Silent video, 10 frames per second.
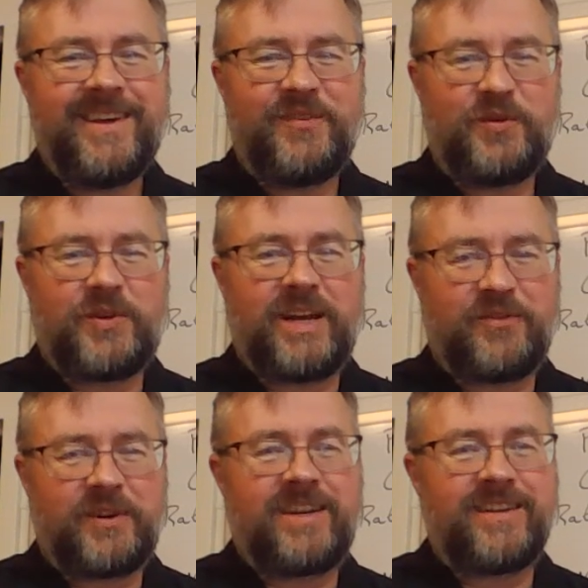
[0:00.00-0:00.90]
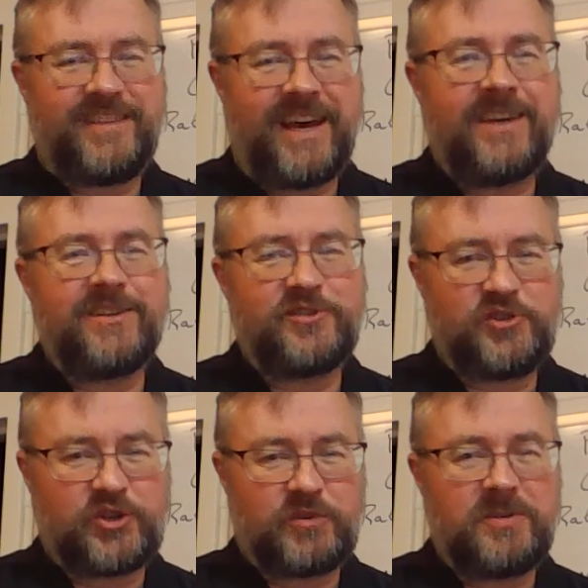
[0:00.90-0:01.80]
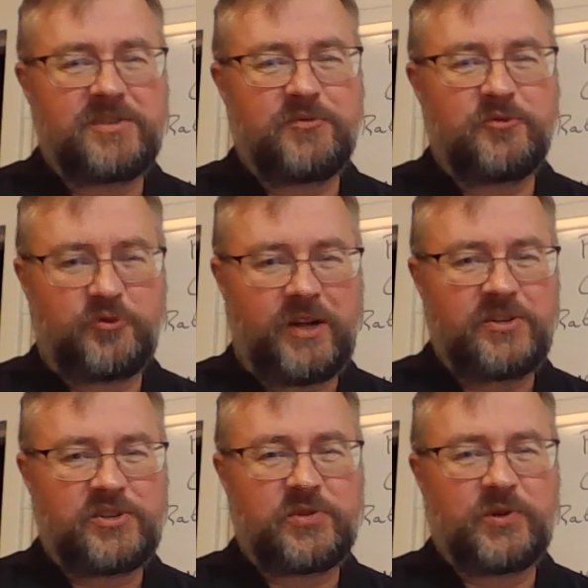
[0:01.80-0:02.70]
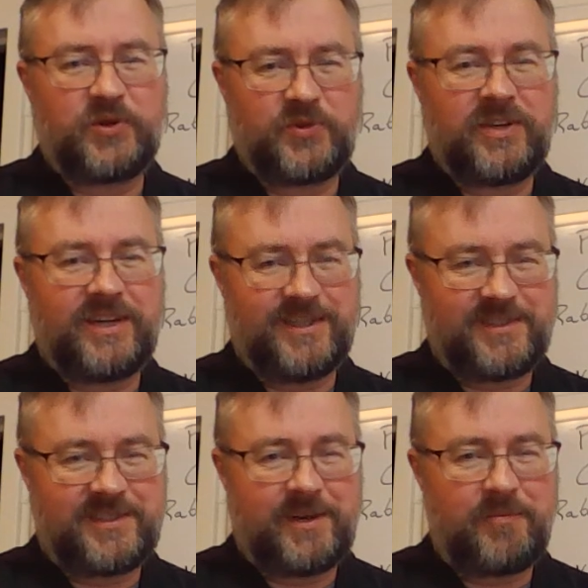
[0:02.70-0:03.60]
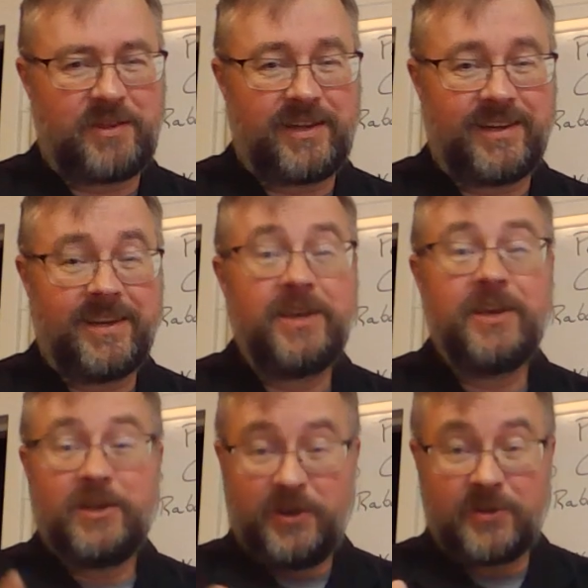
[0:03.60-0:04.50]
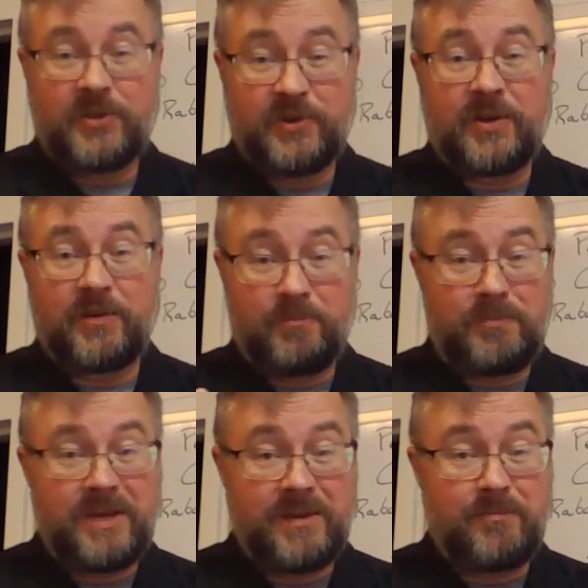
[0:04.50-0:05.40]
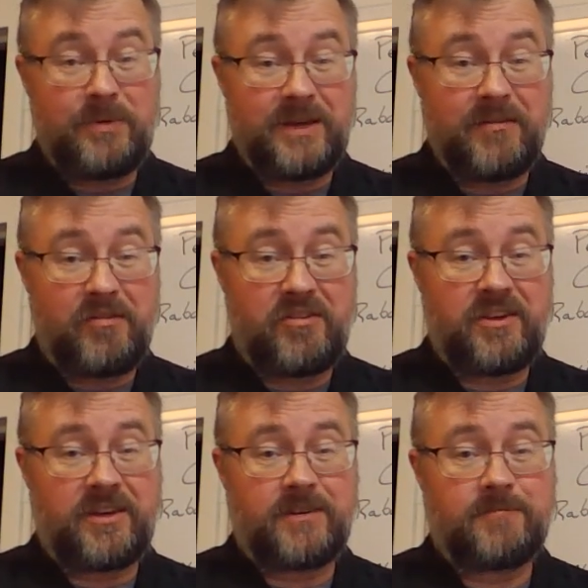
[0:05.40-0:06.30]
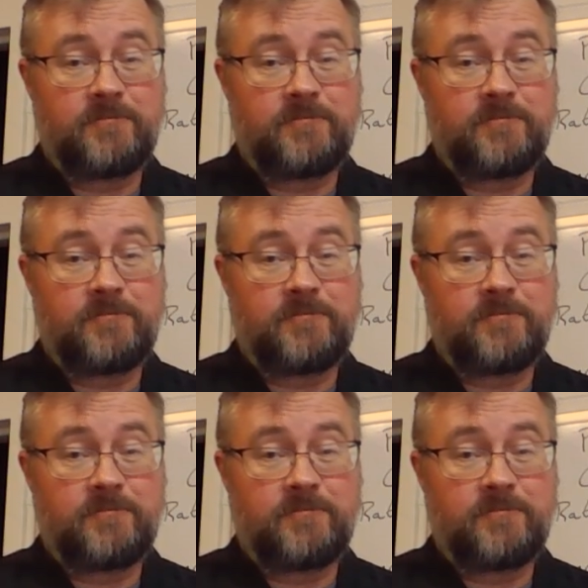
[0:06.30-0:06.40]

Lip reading: If you can ever get Italians, Germans, and French to agree on something, you're doing a big, big thing.